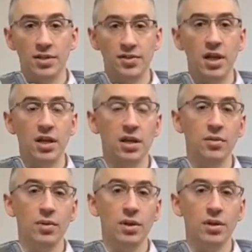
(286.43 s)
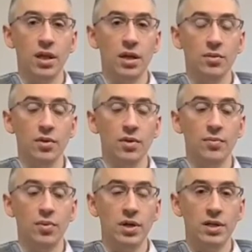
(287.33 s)
Ice skating with the
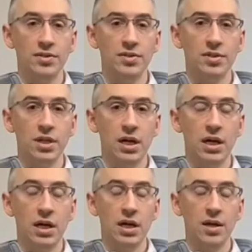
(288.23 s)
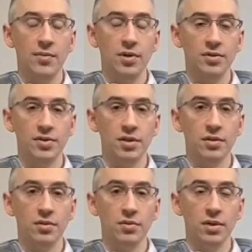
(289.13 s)
boys. I'm
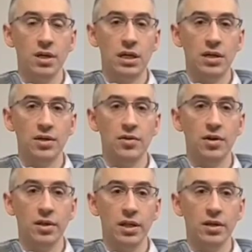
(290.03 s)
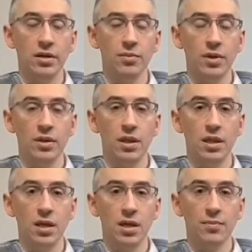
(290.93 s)
also an adult leader with
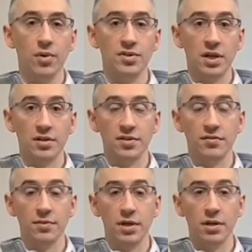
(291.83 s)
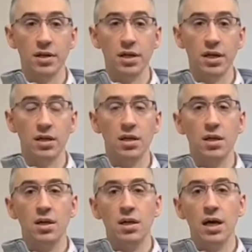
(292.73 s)
the Boy Scouts of America,
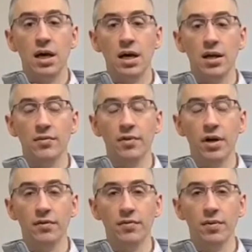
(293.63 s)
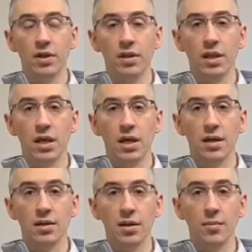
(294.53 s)
involved with
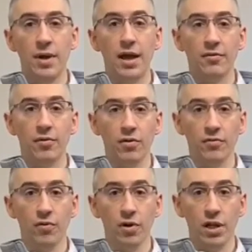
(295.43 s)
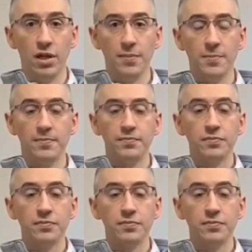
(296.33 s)
PAC 440.